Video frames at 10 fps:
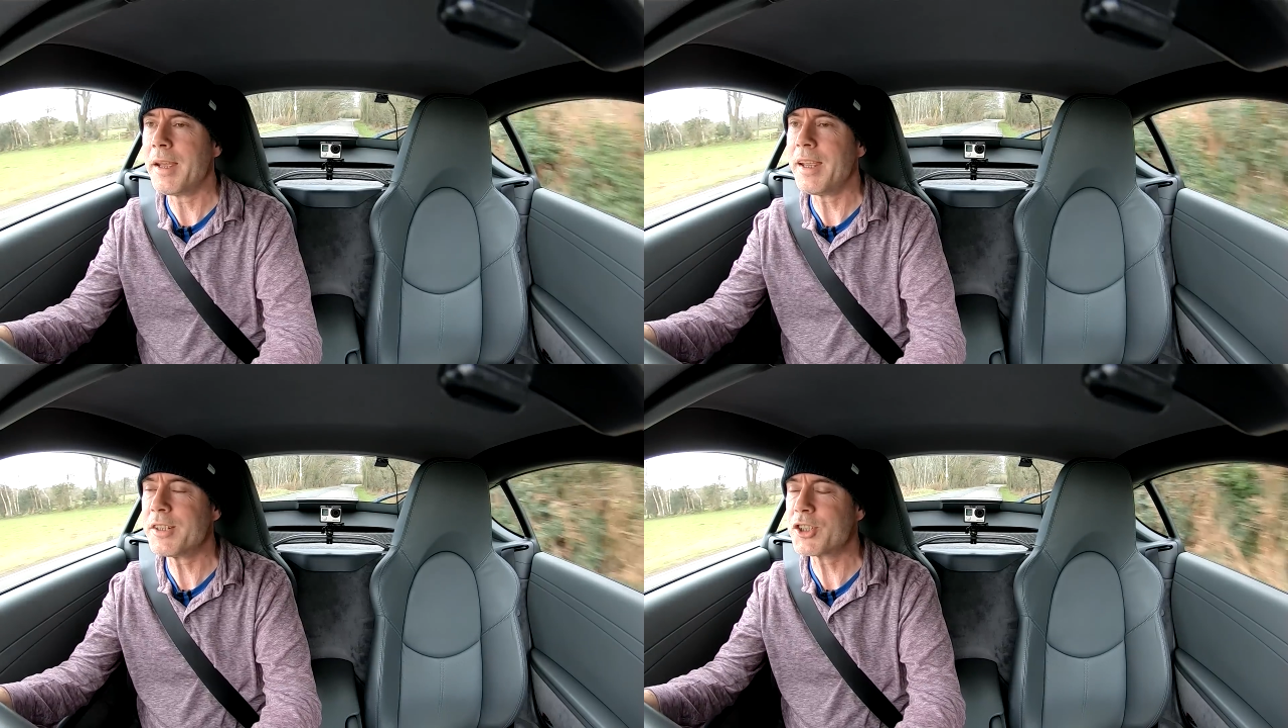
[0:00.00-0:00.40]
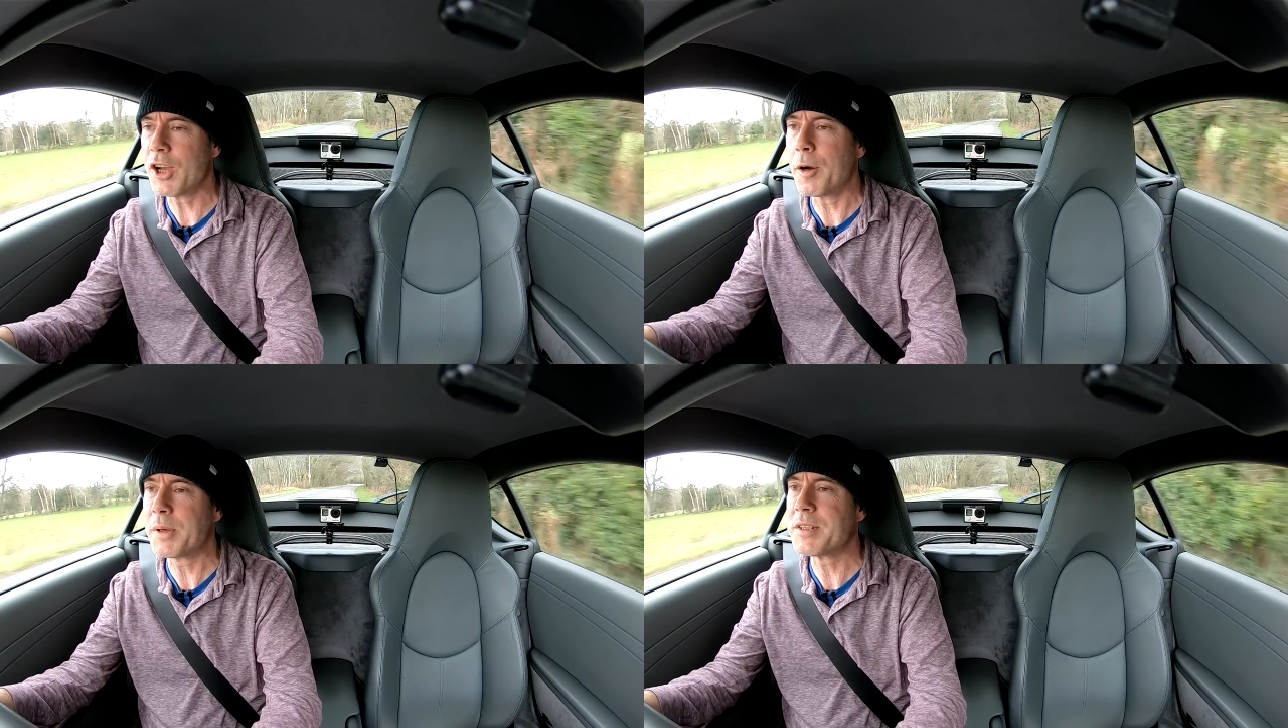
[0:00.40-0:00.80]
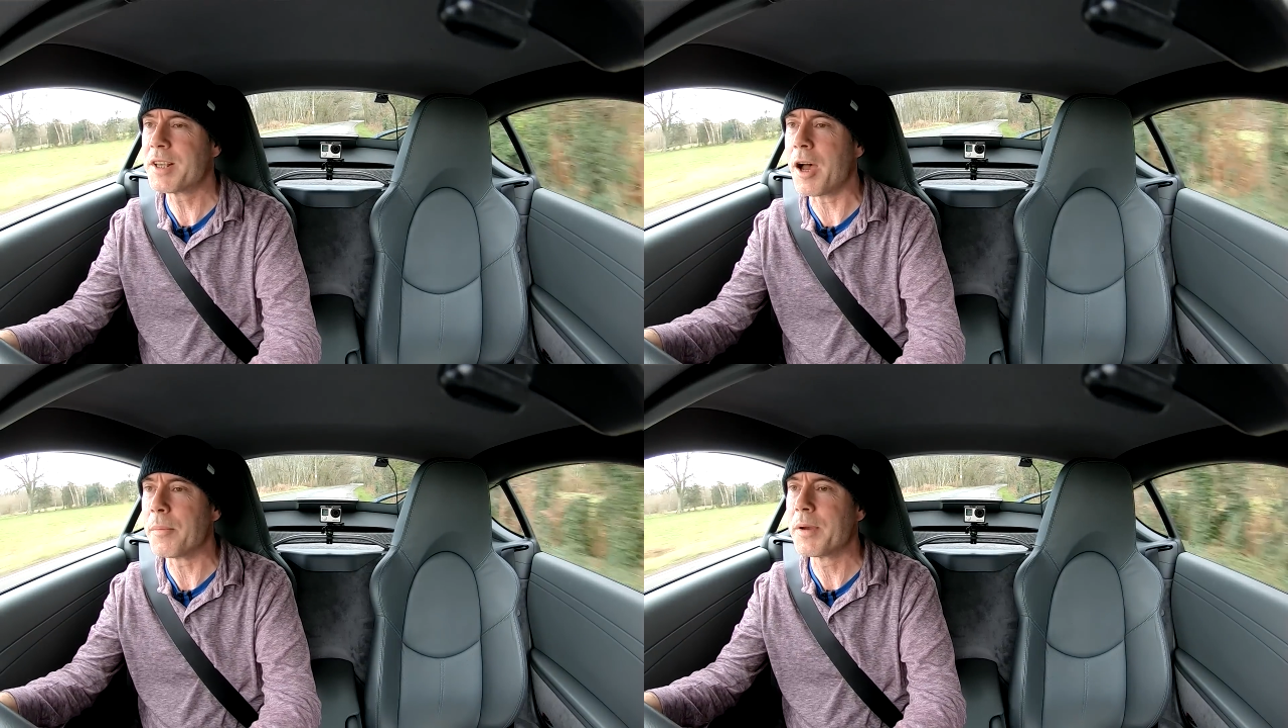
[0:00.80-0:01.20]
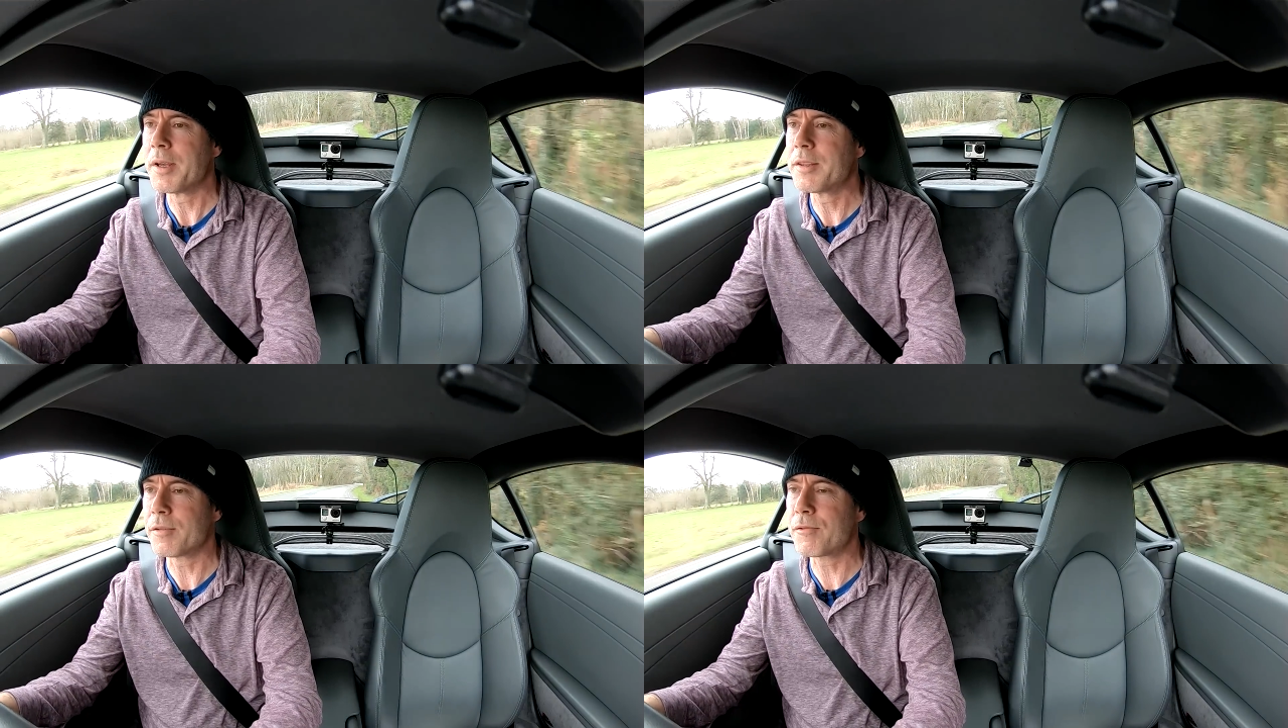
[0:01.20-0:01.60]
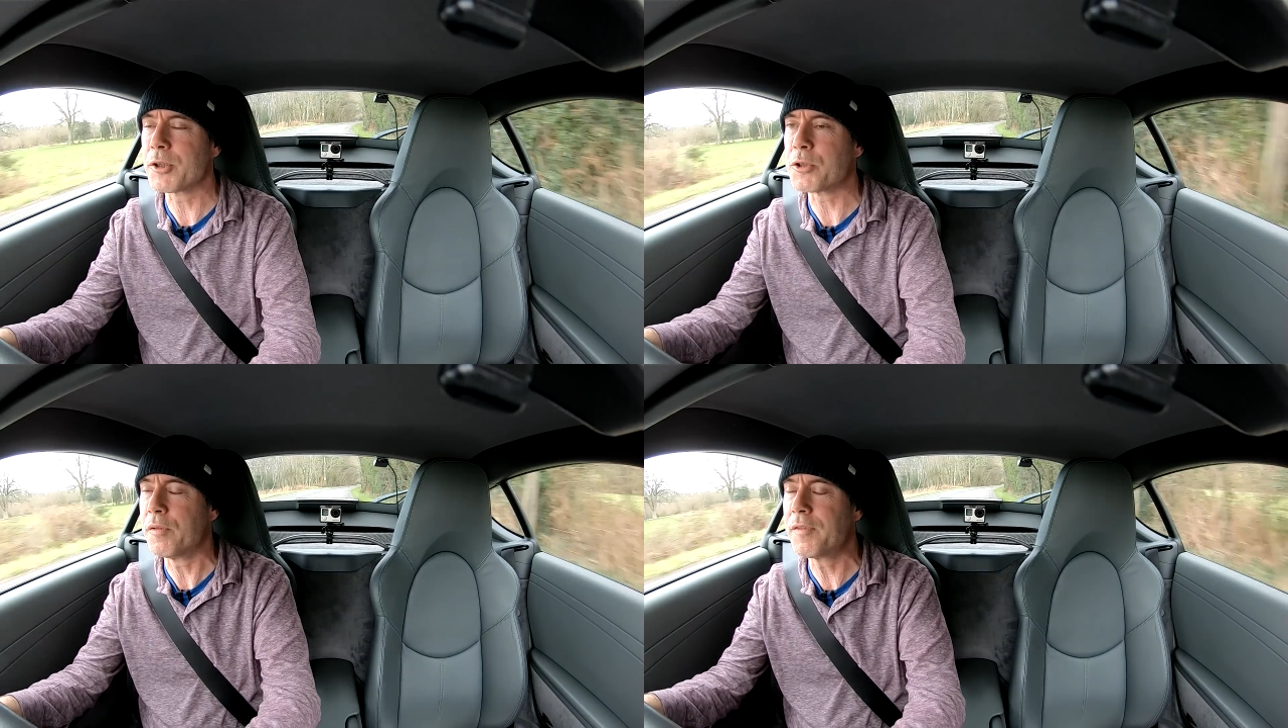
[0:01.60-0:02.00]
It sharpens up the
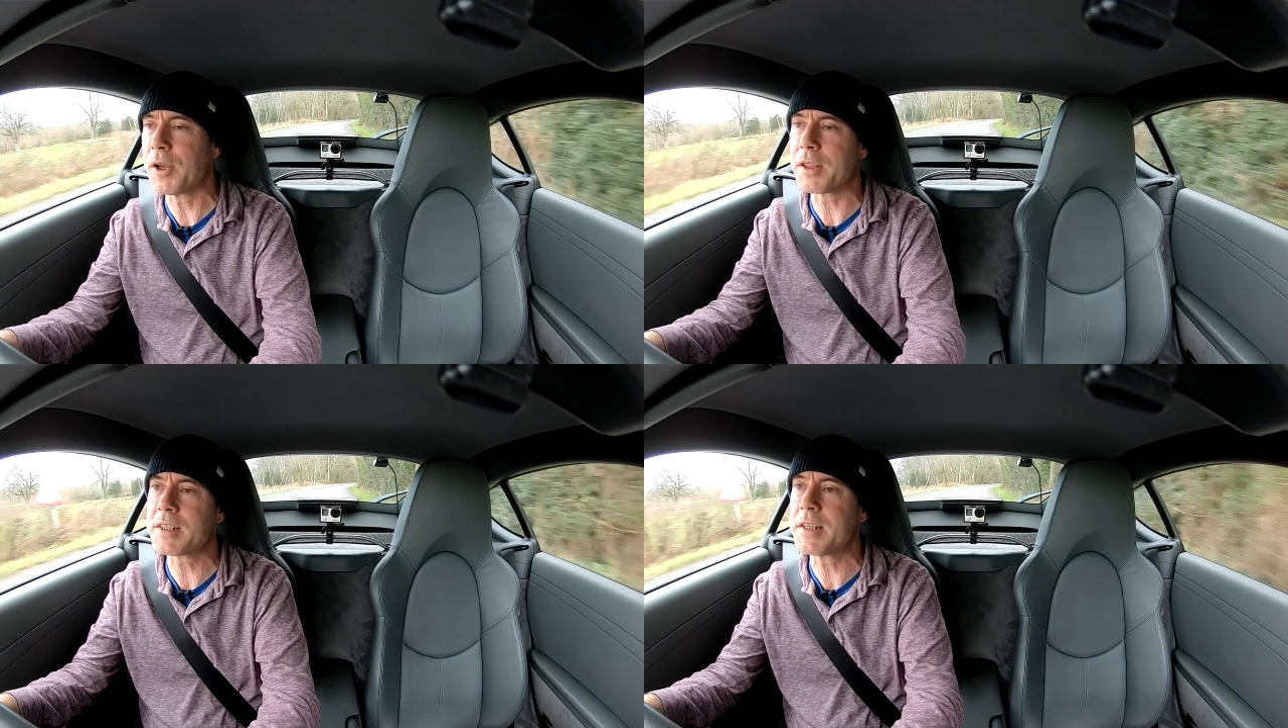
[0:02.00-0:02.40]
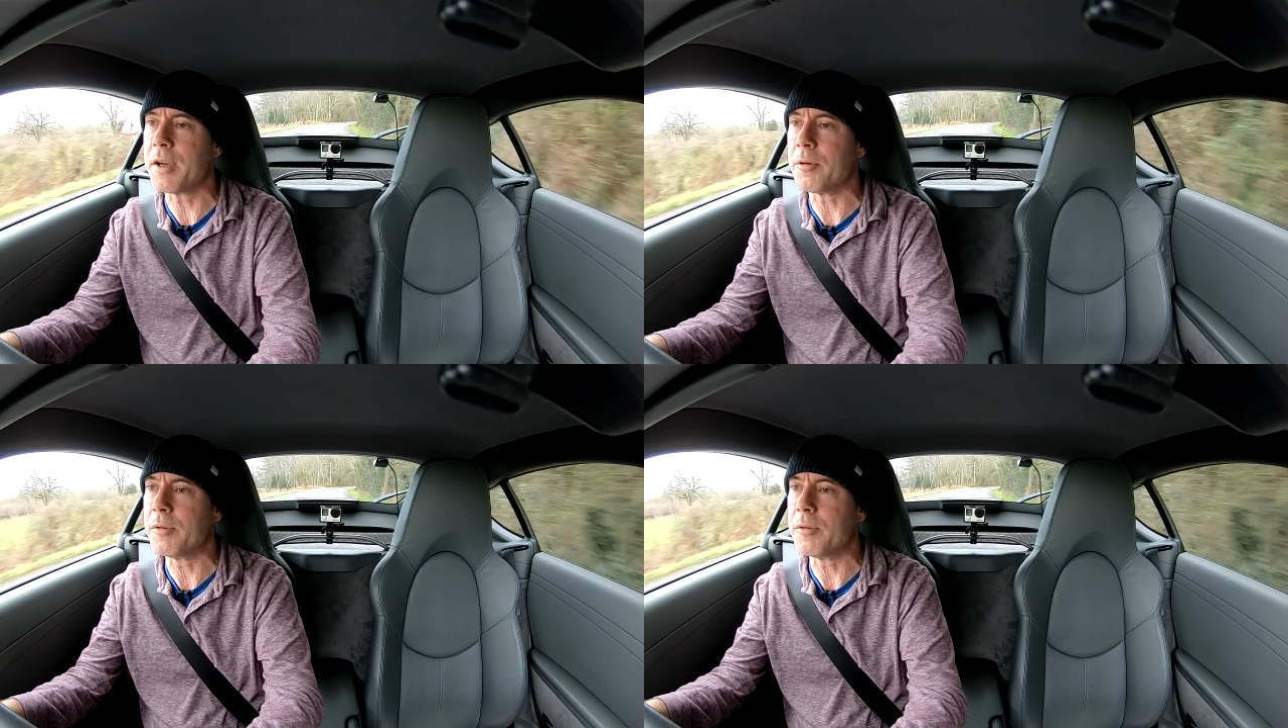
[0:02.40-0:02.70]
throttle further still.